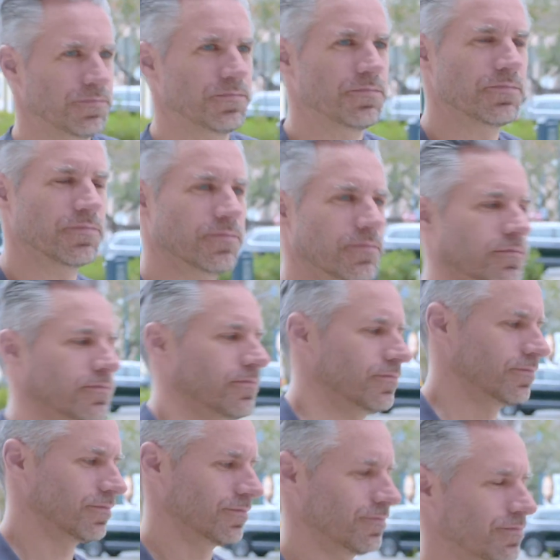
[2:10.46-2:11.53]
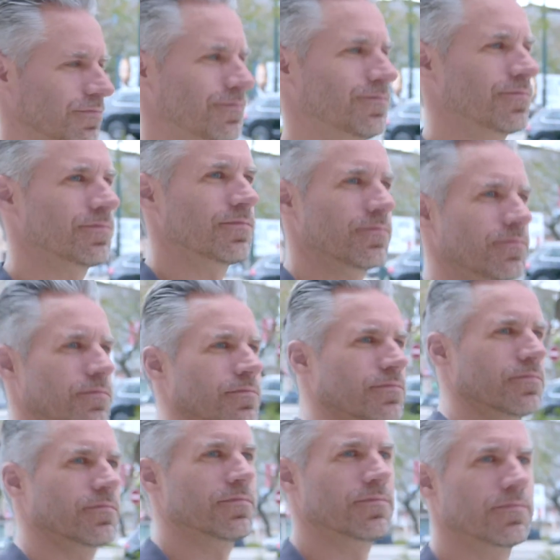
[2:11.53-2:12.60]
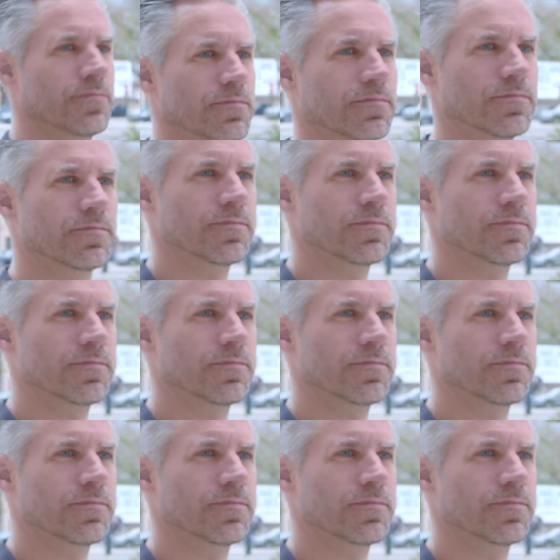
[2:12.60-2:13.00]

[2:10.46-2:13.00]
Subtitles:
cities, as I take